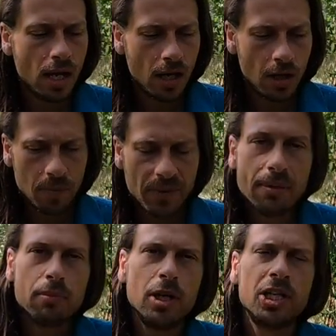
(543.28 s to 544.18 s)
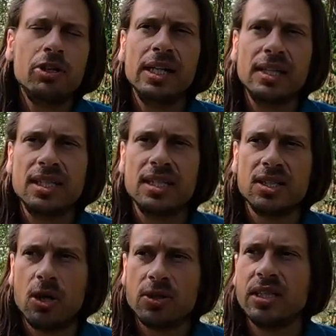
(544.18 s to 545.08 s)
Then Mercury gets
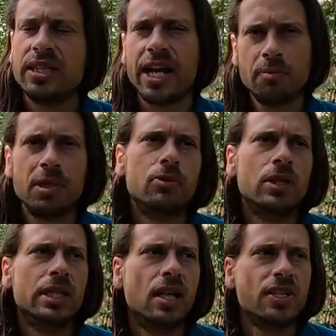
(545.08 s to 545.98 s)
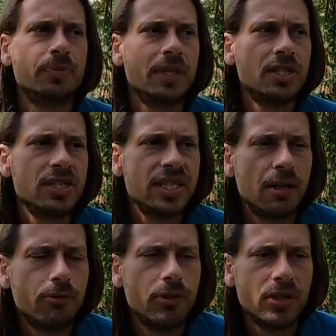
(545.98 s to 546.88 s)
exalted, and that'll be a really auspicious
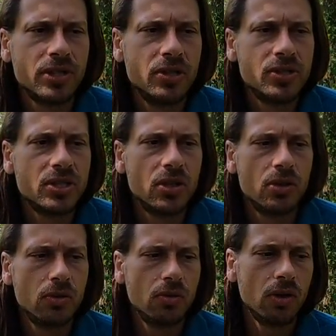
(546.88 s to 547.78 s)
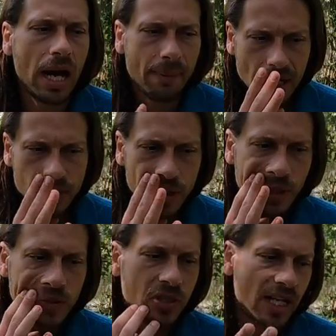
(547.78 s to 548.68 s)
time for y'all too.
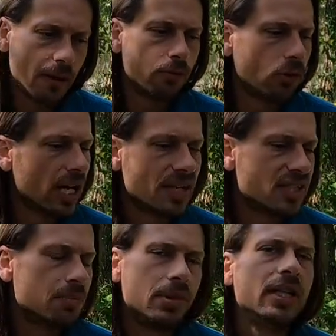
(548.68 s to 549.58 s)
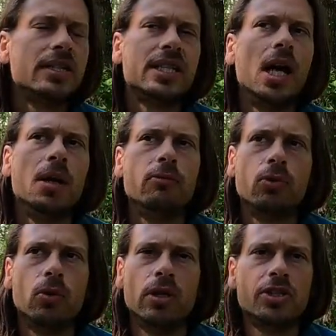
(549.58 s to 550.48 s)
I'm forecasting pretty good time
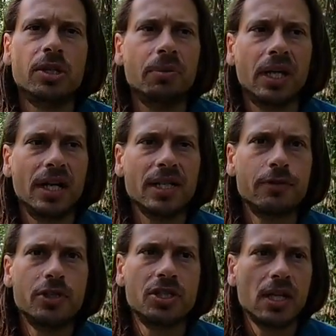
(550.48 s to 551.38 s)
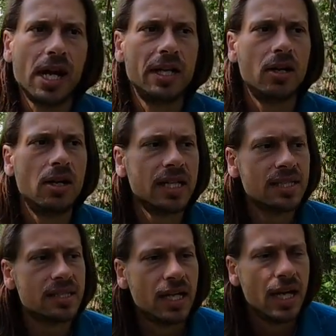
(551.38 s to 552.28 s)
for Geminis for July and
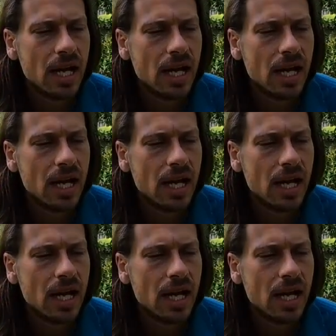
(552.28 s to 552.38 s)
August.